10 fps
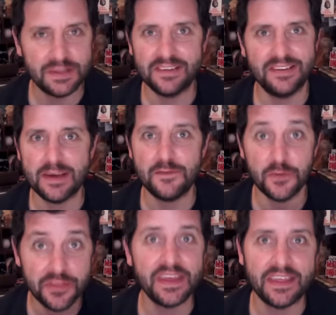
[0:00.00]
You meant to say if
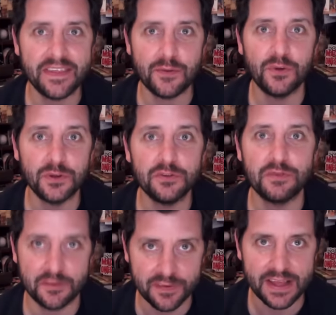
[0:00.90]
you think they will
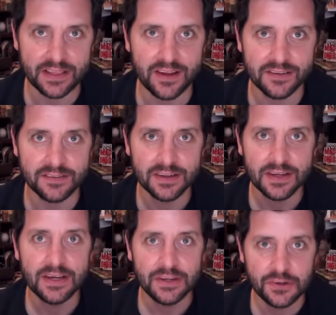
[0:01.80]
use red flag laws
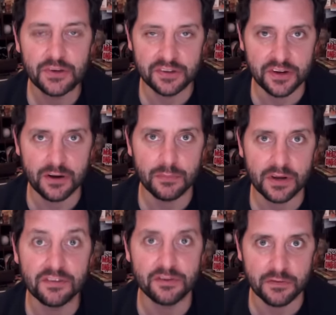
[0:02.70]
to disarm
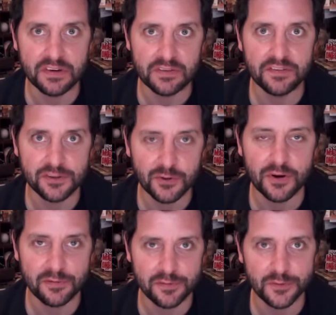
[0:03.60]
conservatives, you
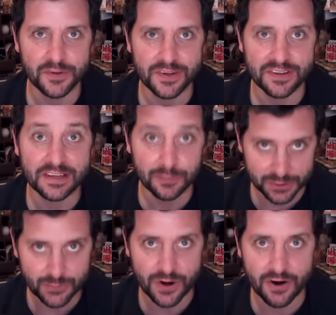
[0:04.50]
are a fool, because that's
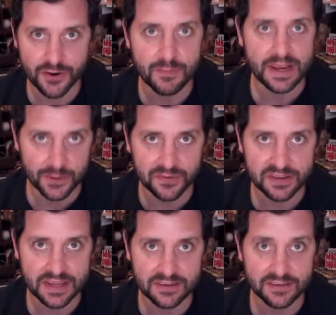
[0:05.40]
what you are and you make no
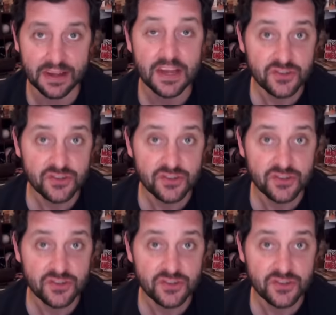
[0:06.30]
sense.